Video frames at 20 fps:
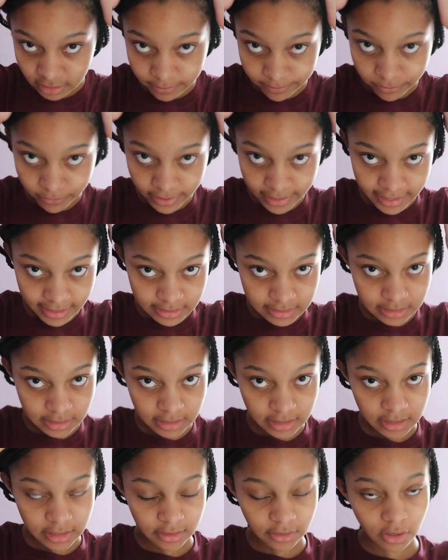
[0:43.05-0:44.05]
the braids
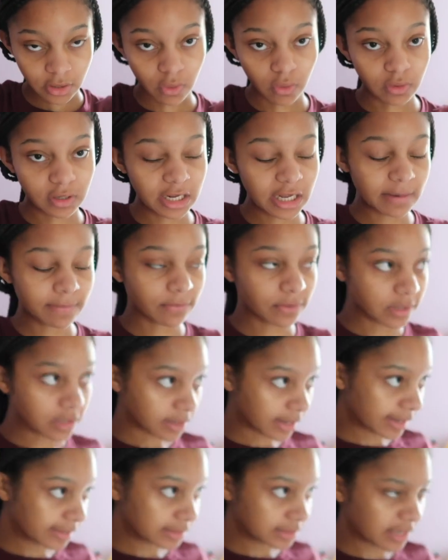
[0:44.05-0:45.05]
in they're holding up pretty
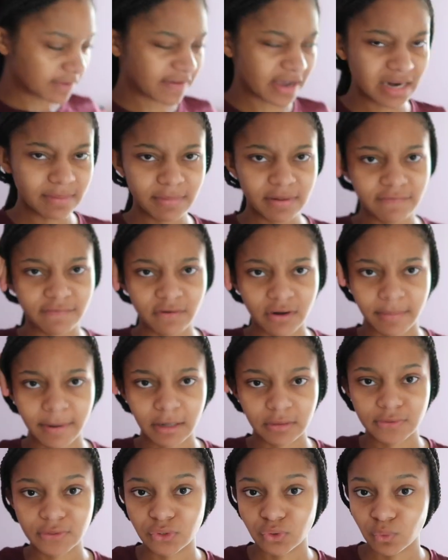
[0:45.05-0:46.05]
nicely i've had them in for
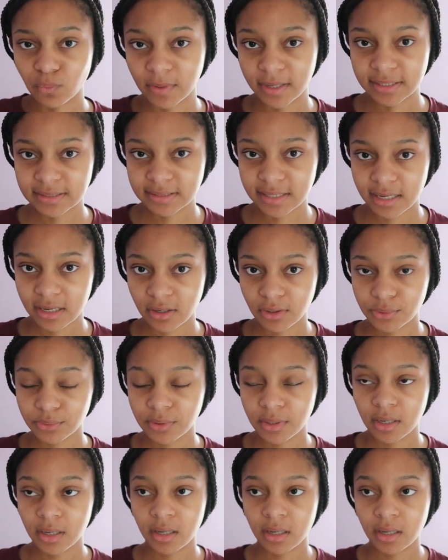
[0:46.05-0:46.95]
about two weeks now